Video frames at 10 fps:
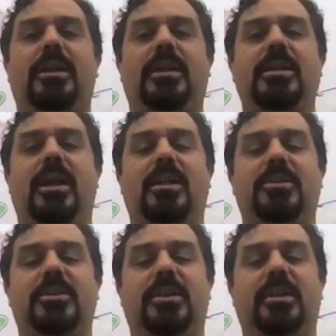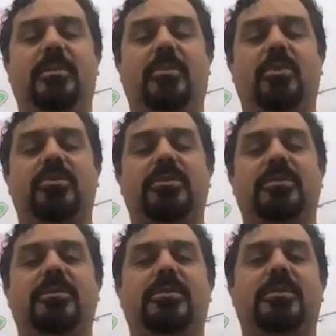acknowledging that
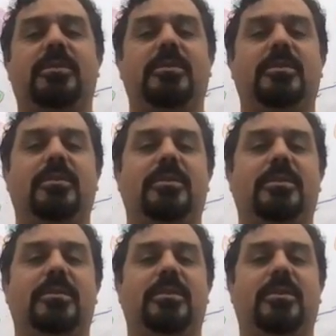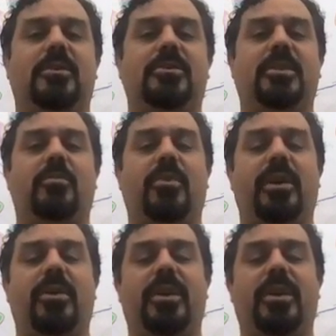emotions are temporary